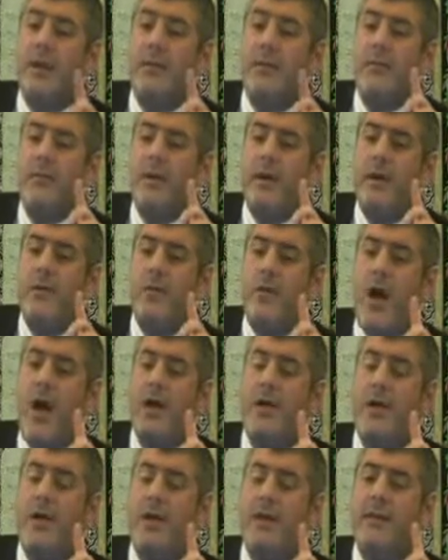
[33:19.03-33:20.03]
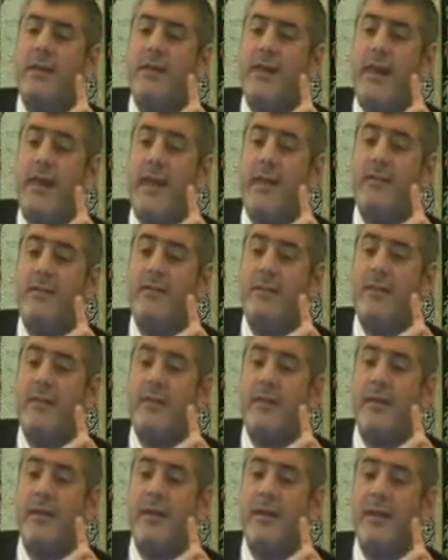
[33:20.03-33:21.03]
a rocket hit
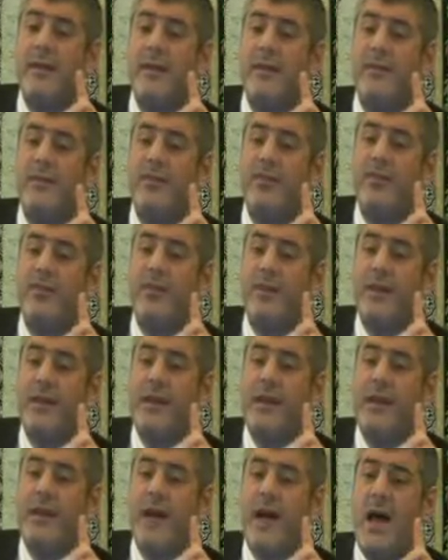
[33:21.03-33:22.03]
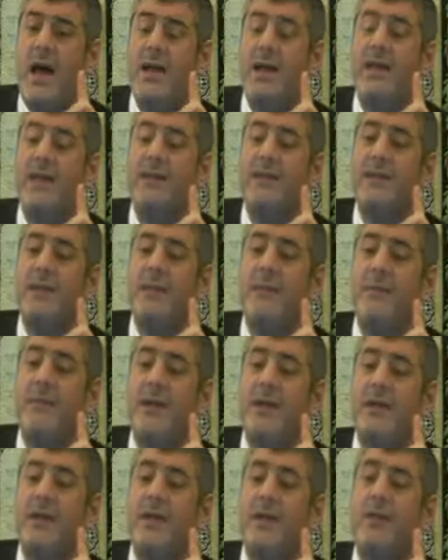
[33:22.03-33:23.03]
the synagogue in the
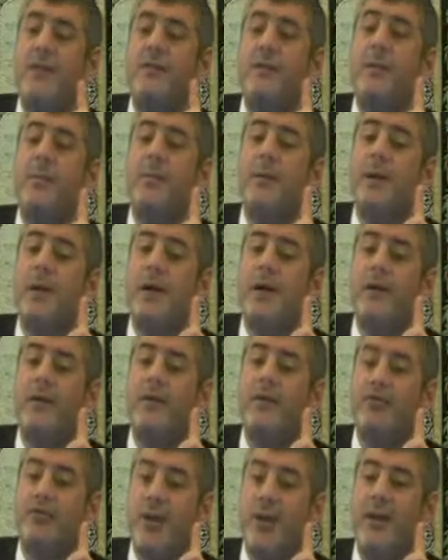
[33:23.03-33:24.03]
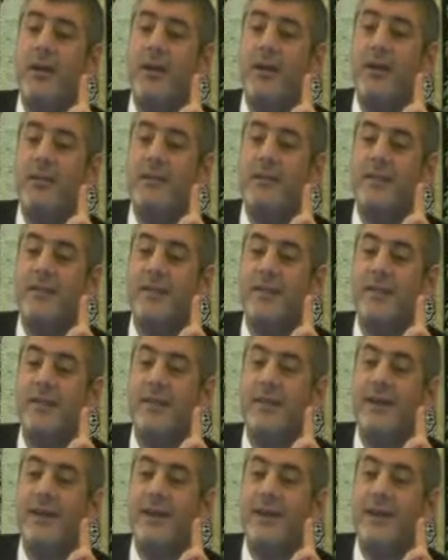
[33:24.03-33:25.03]
middle of the prayer, Shachrit.
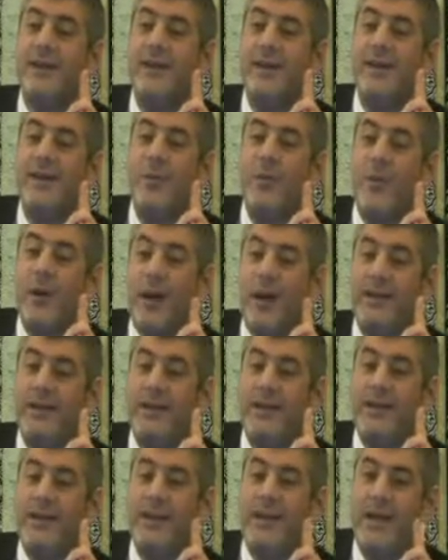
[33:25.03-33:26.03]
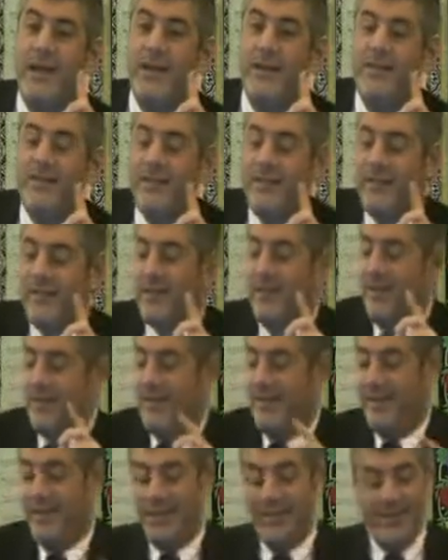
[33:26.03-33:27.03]
Where did it hit?
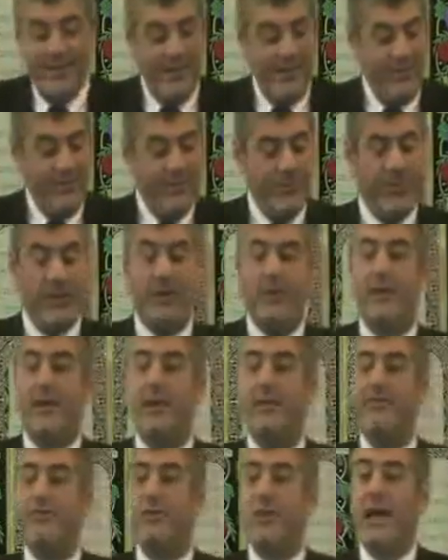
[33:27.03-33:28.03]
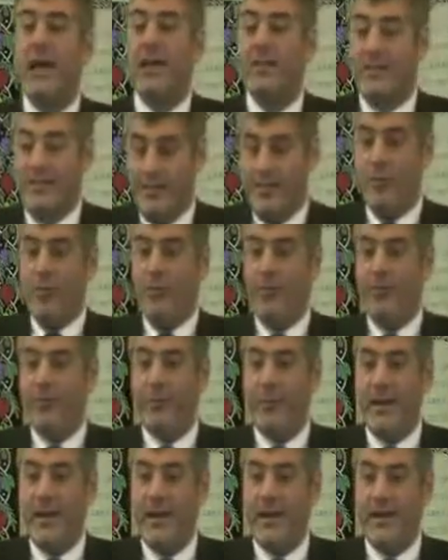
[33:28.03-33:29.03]
Where the Shliach Tzibur is
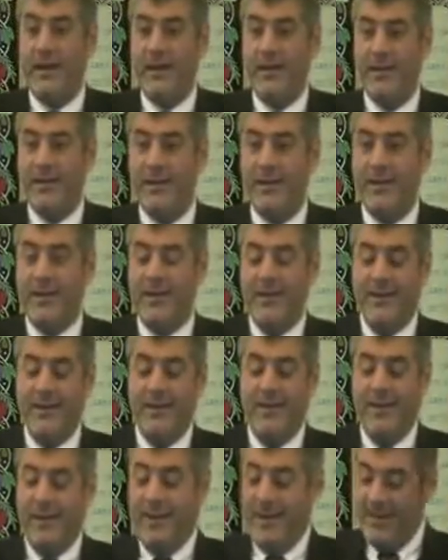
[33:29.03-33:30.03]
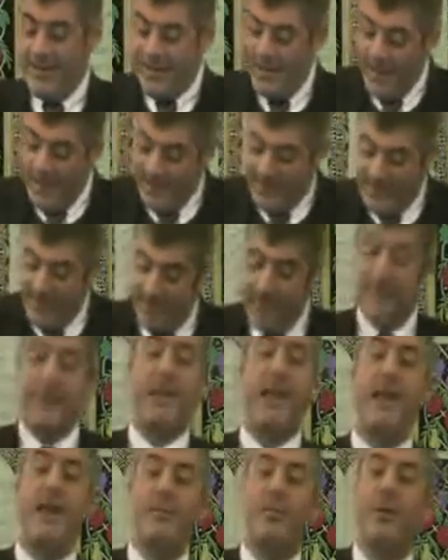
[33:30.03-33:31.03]
praying, it hit the
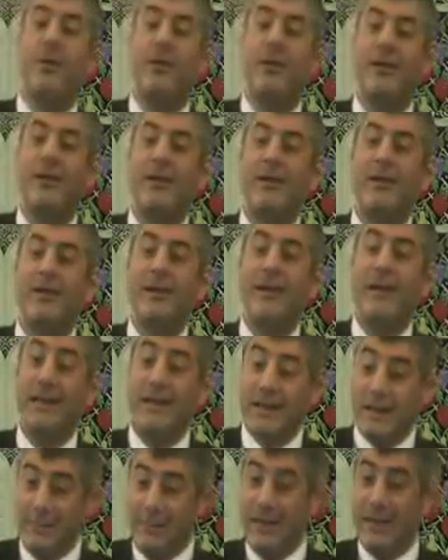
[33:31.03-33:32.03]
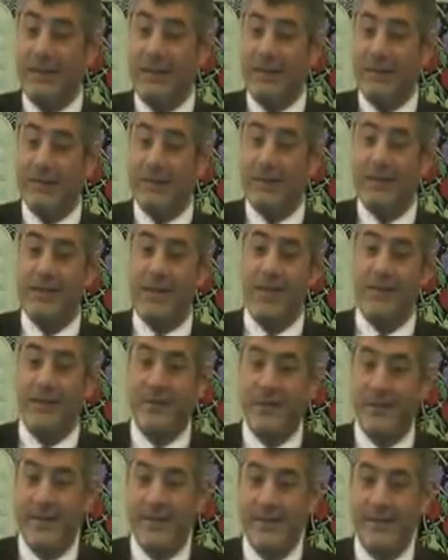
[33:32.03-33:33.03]
table in the middle of the
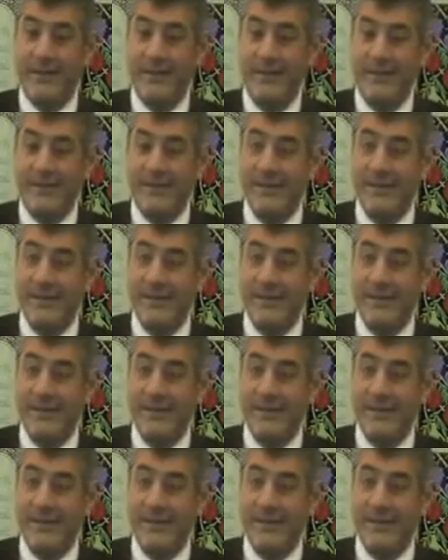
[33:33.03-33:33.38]
davening.